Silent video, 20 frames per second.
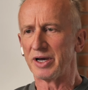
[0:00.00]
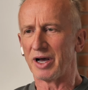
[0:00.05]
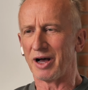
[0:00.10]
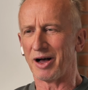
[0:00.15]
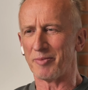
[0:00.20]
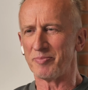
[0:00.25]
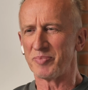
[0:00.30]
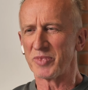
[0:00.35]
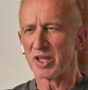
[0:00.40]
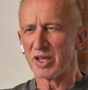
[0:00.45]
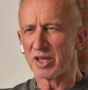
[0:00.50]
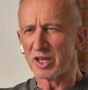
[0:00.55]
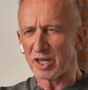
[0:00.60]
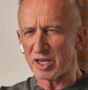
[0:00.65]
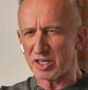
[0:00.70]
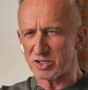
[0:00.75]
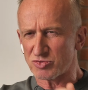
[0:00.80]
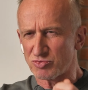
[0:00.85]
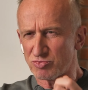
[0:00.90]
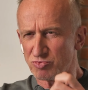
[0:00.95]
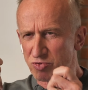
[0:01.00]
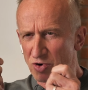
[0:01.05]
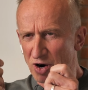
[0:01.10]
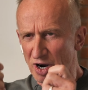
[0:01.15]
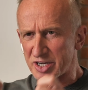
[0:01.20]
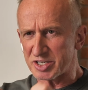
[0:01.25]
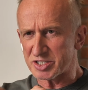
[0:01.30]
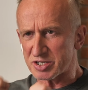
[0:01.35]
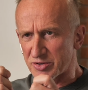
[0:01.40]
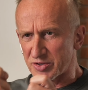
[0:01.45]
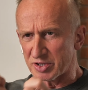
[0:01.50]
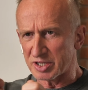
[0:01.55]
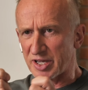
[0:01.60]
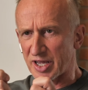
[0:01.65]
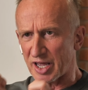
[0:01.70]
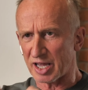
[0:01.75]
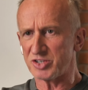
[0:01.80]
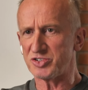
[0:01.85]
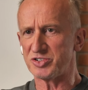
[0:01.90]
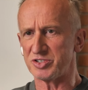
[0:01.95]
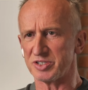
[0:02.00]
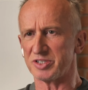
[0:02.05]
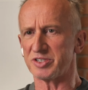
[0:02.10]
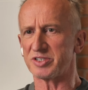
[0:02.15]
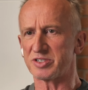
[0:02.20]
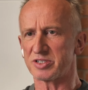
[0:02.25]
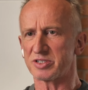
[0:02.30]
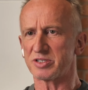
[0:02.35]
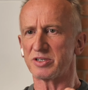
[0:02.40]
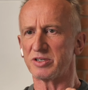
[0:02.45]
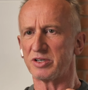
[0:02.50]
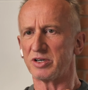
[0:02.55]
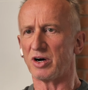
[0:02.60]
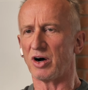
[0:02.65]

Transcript: um, is right on the edges